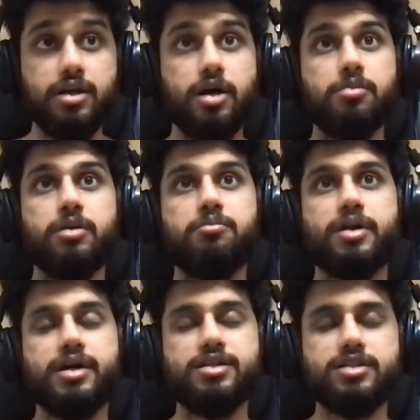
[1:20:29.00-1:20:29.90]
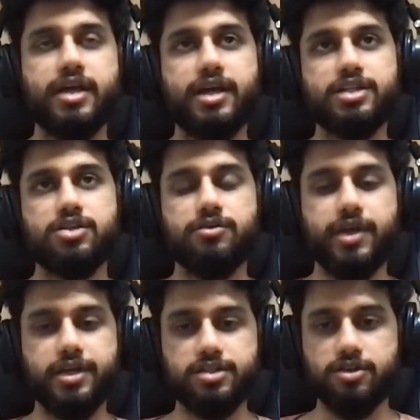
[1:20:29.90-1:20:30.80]
double implies negation
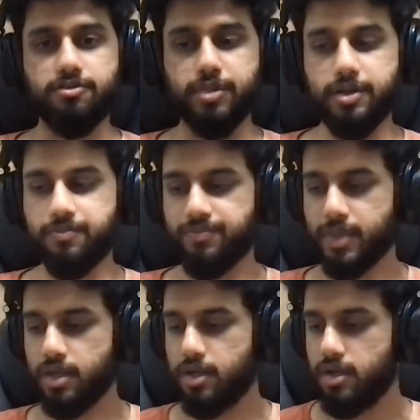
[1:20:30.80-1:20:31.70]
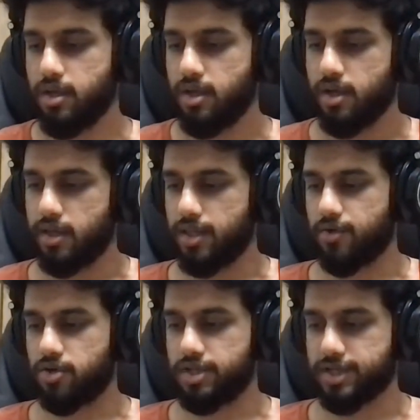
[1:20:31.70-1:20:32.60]
of P. And then
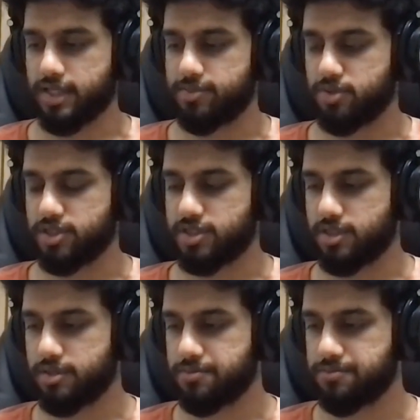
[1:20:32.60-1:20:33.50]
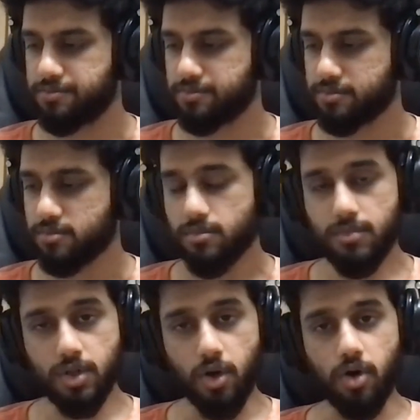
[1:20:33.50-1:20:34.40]
you got the transposition
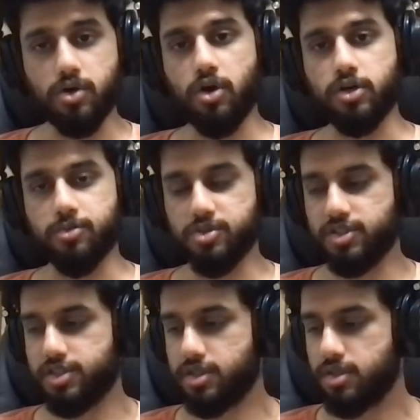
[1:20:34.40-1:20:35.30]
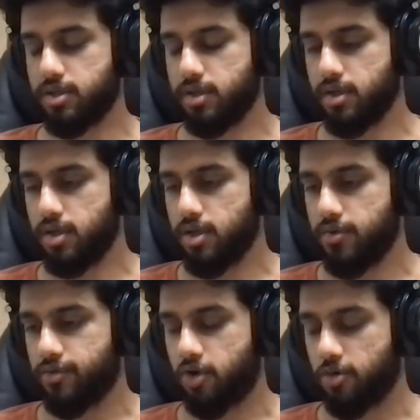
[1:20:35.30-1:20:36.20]
or contraposition.
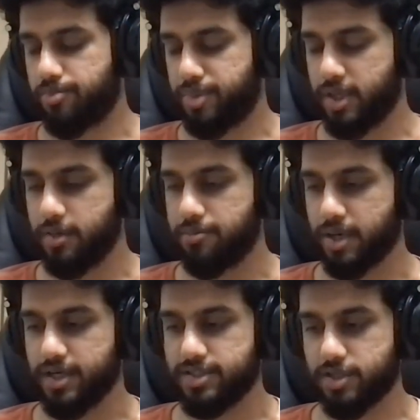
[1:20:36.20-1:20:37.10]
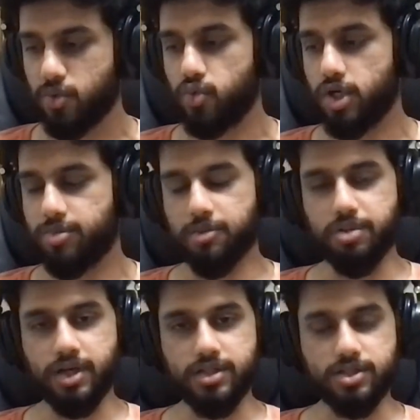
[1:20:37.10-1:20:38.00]
You got P implies Q, double
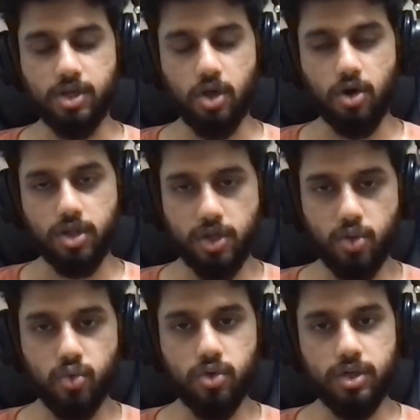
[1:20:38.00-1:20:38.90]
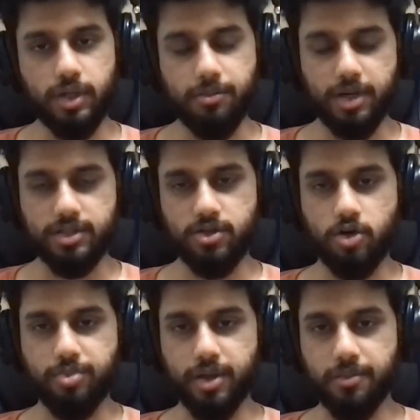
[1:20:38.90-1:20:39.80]
implies not Q, implies
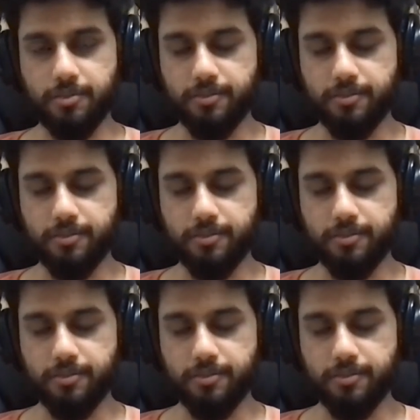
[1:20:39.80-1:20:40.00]
not P.